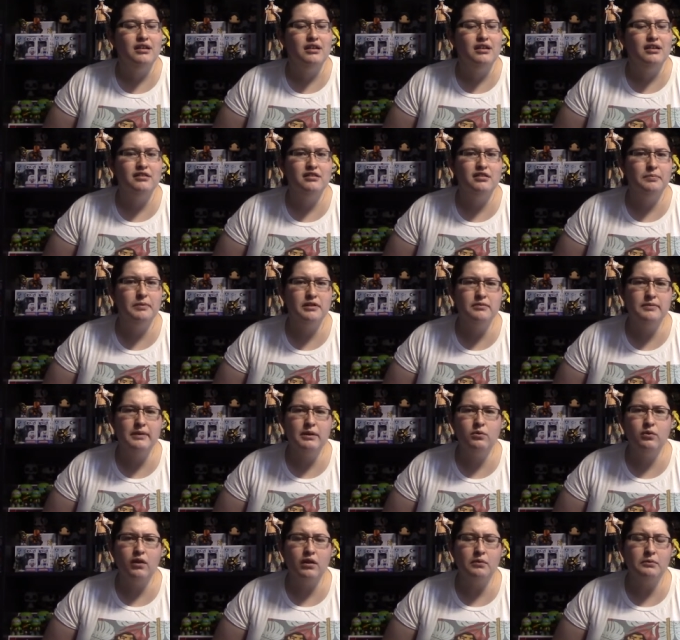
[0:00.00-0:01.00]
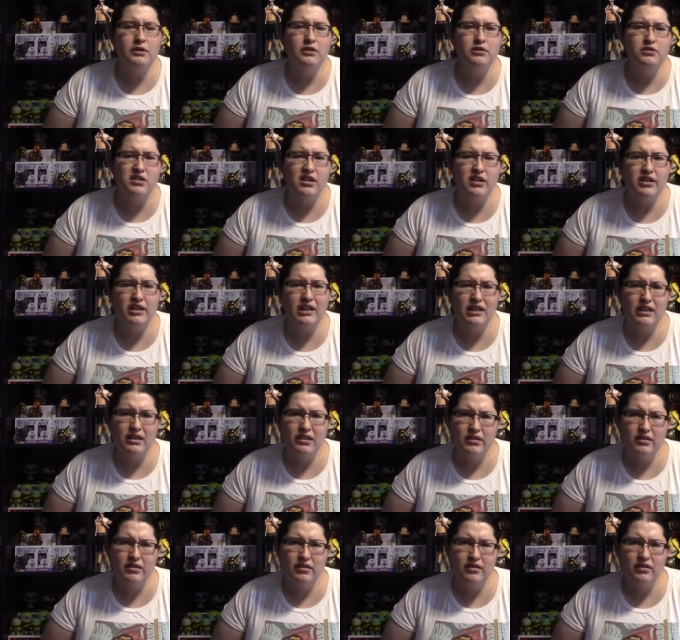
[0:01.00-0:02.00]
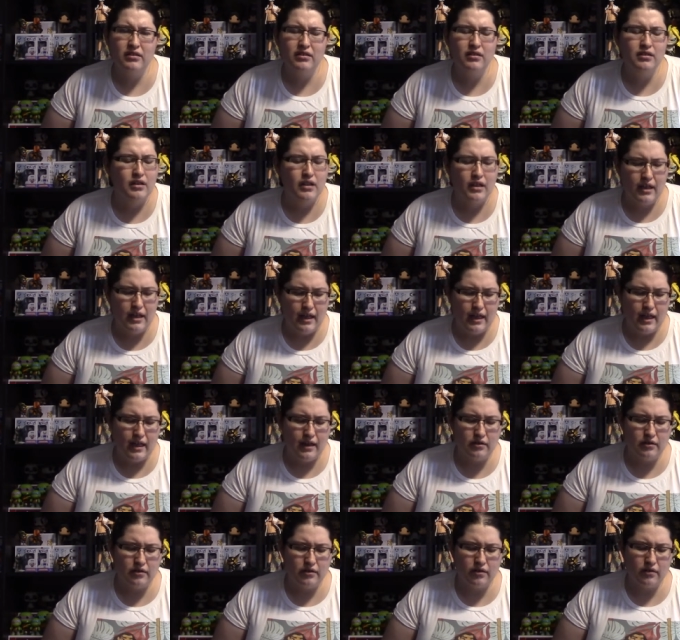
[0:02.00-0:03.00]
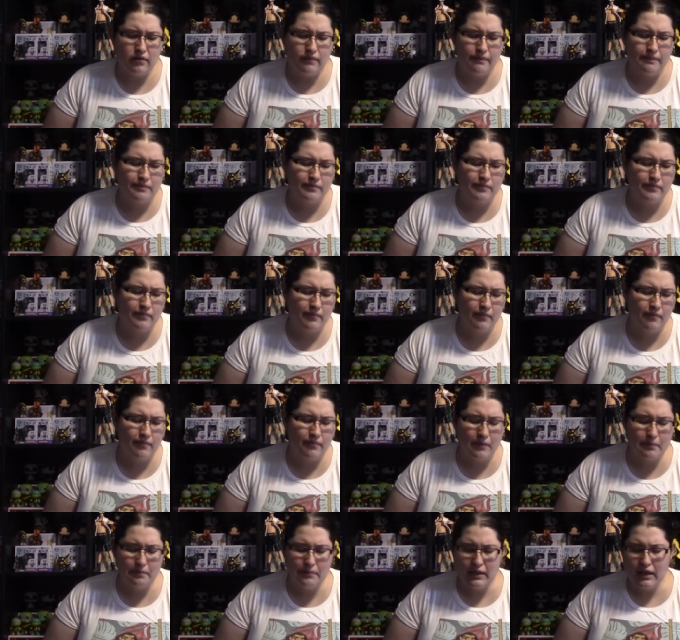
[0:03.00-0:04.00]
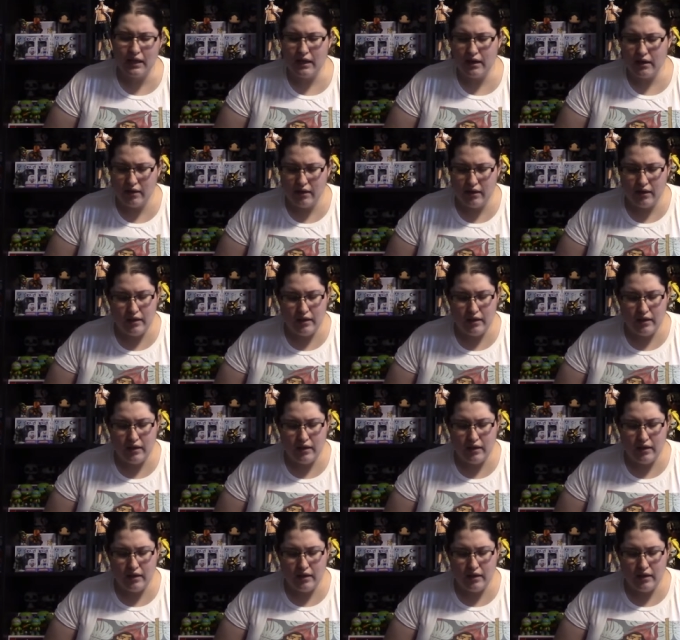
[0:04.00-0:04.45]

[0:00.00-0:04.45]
Is it supposed to be Walmart or Target? I don't know. But yeah.